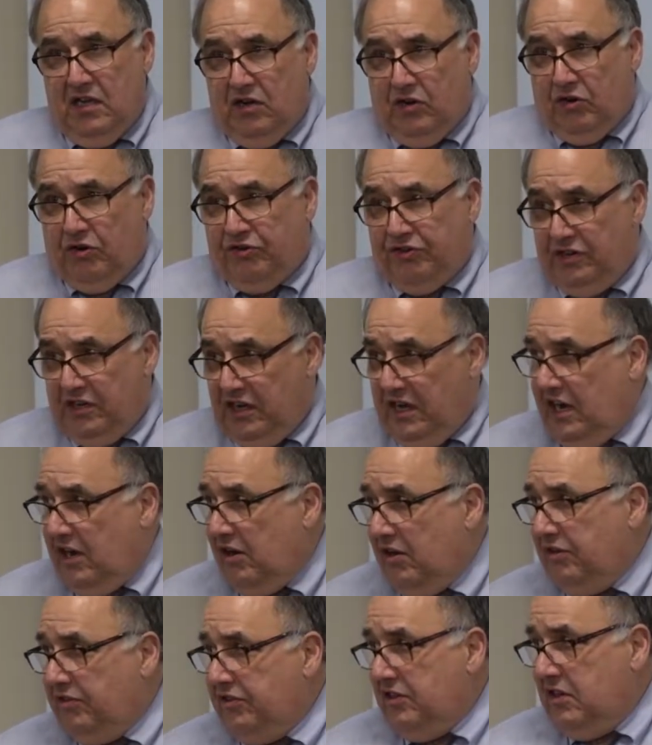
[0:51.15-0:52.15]
urgent
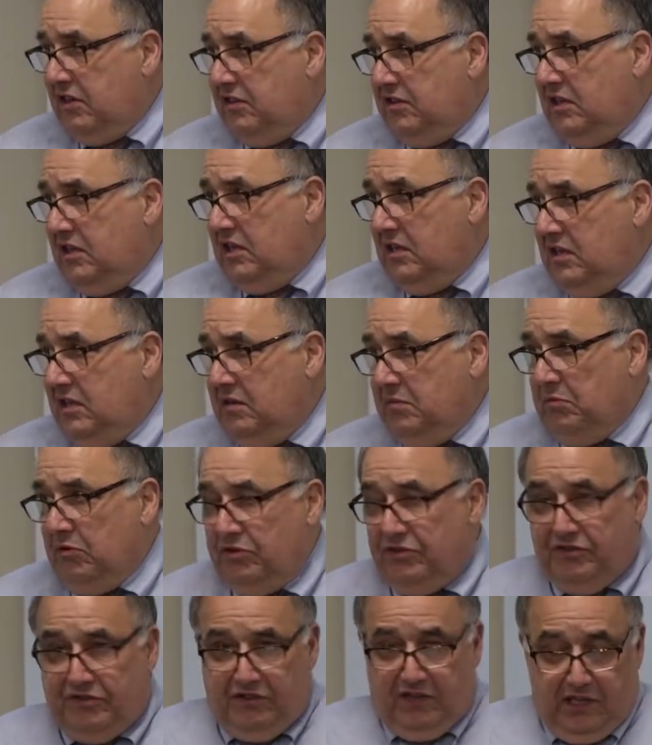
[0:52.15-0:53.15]
cares and in the
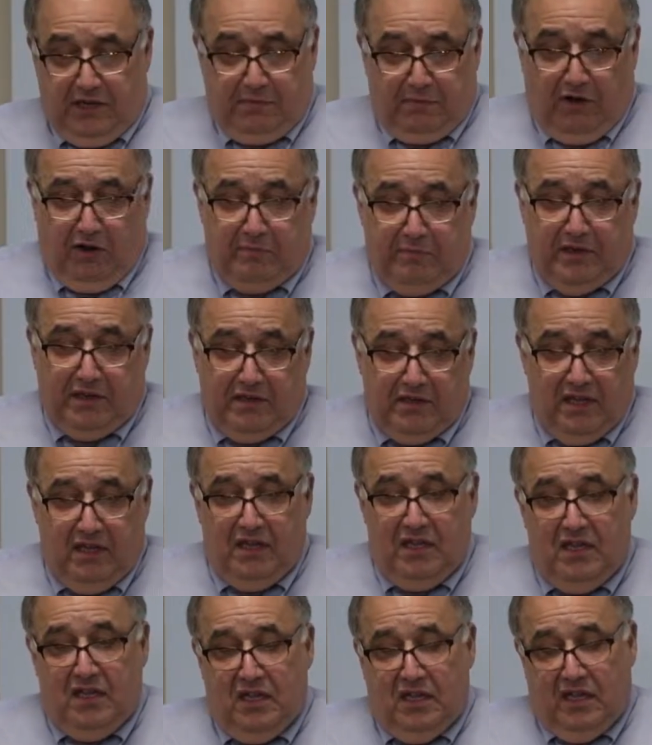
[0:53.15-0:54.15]
emergency department.
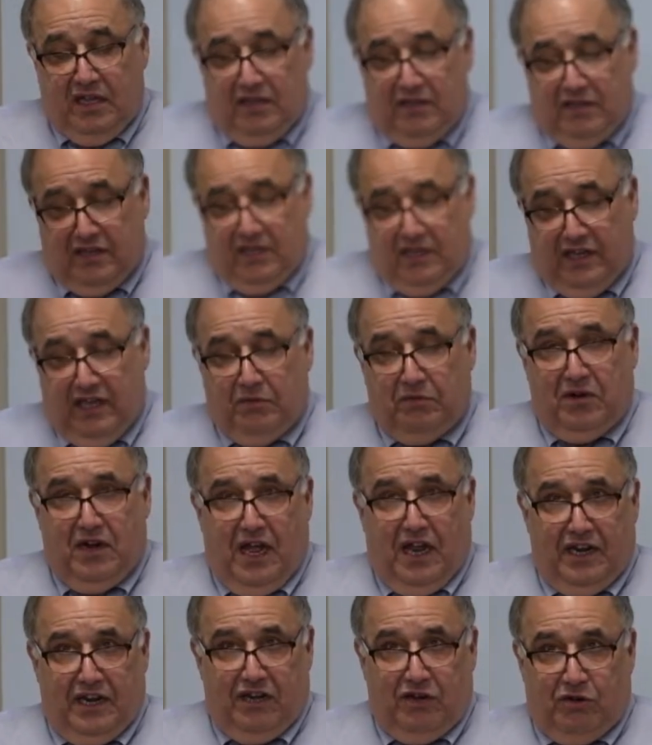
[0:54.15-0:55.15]
And again, we're
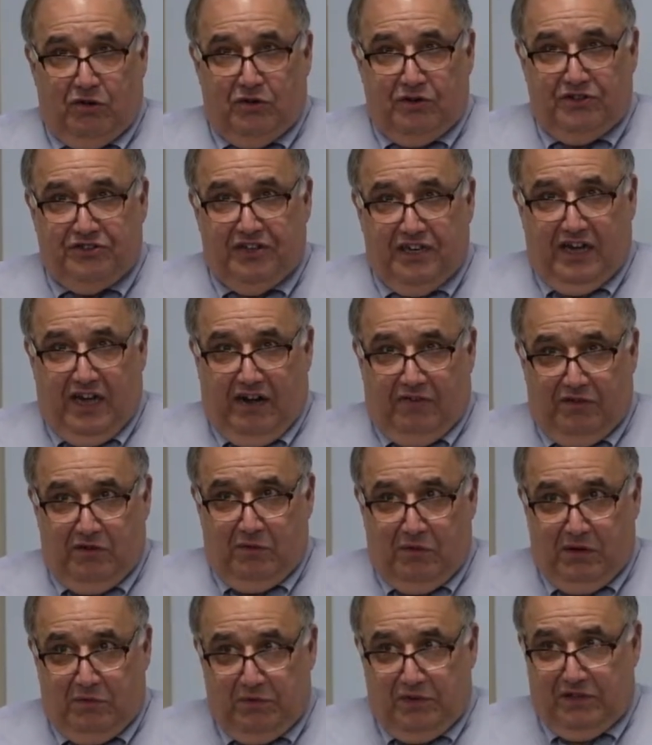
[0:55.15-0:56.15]
not encouraging
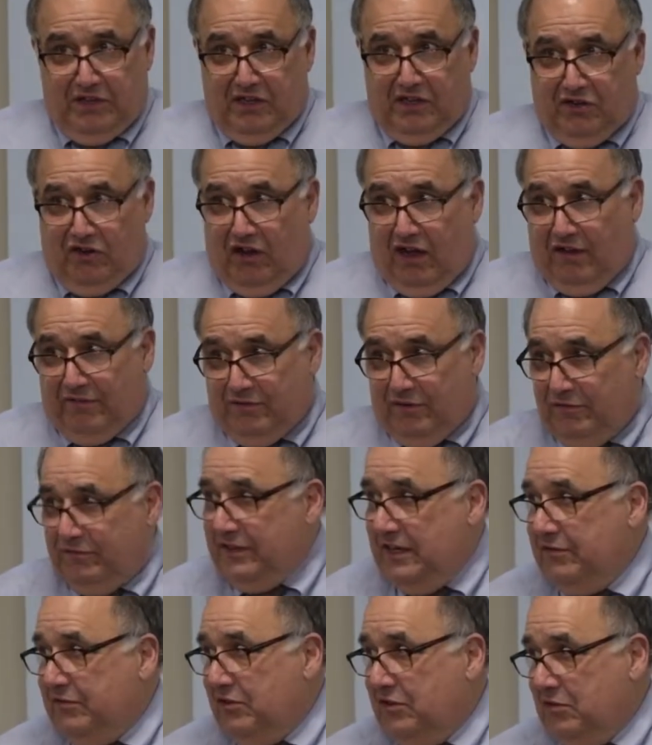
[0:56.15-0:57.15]
everyone with a cough or
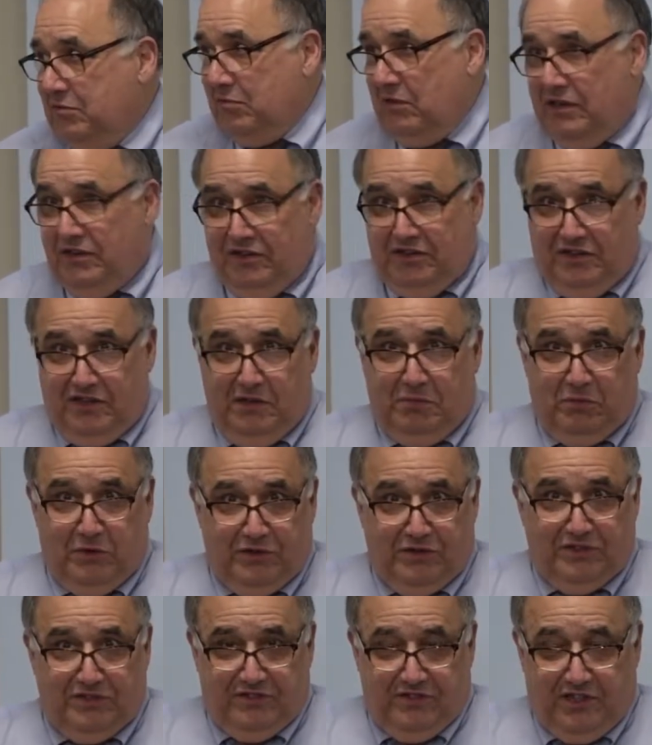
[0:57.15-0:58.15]
fever to run to the
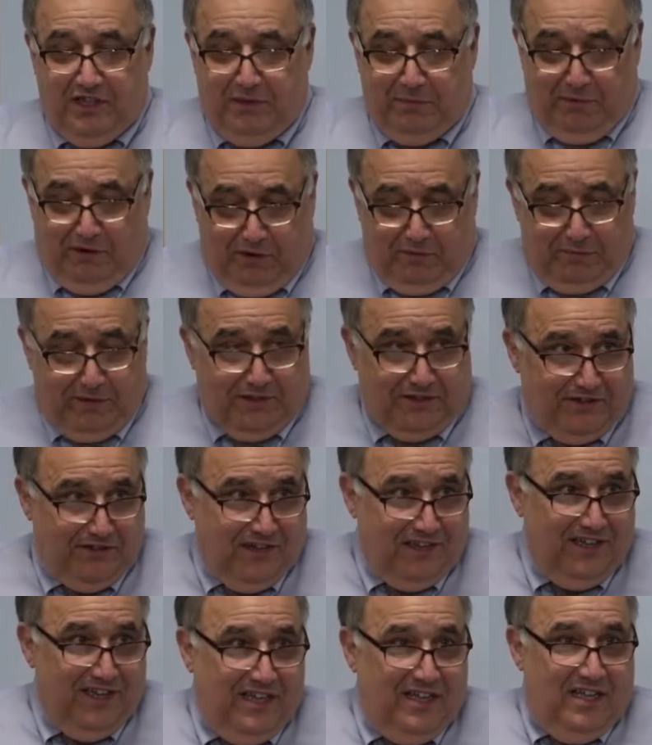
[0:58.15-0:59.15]
emergency department.
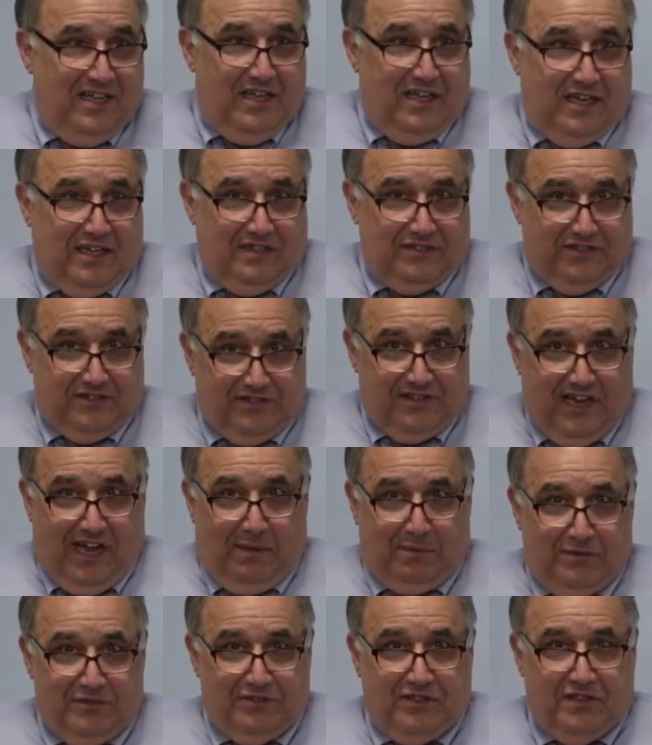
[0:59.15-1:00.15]
Just the
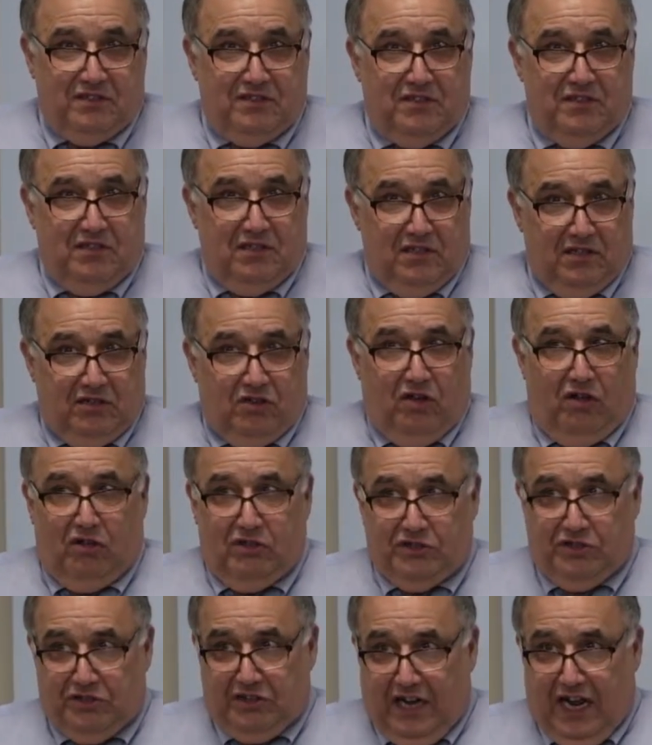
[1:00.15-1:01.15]
opposite. Call
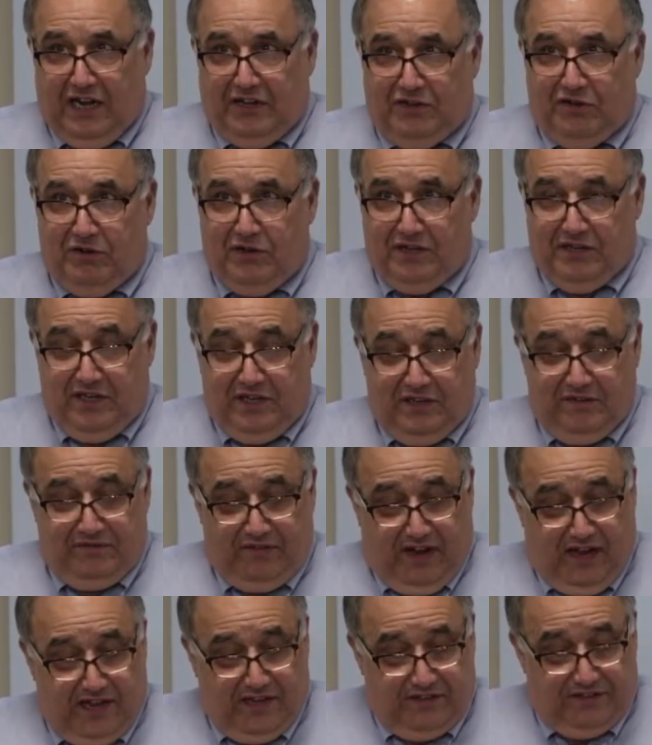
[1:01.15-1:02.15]
your doctor and get
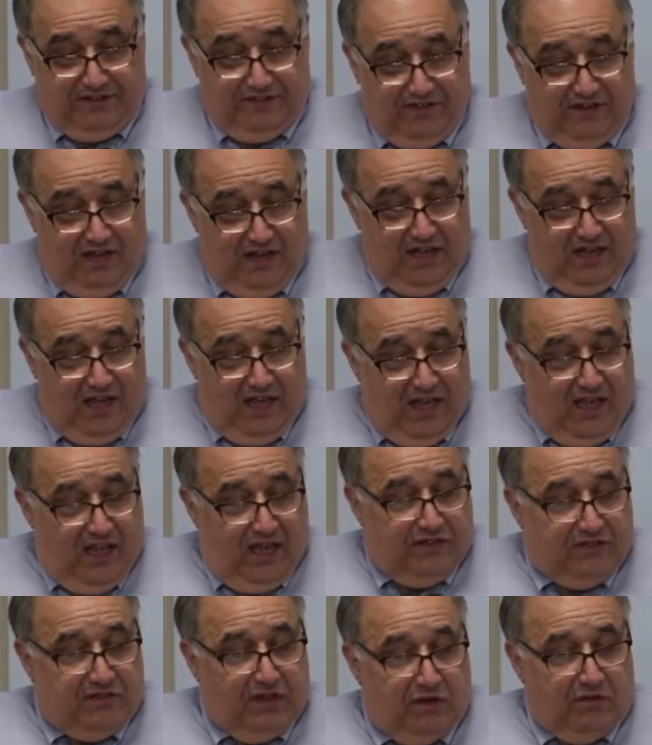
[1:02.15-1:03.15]
advice.
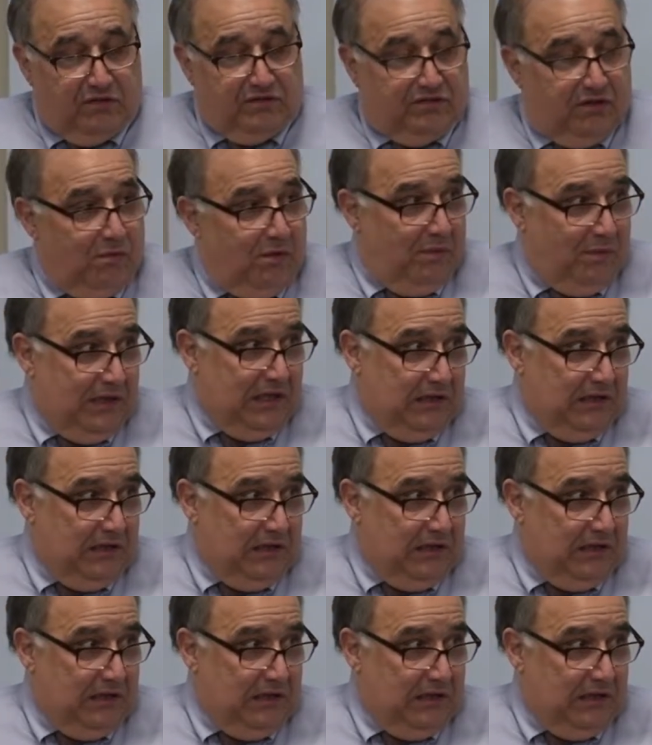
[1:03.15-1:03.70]
So when we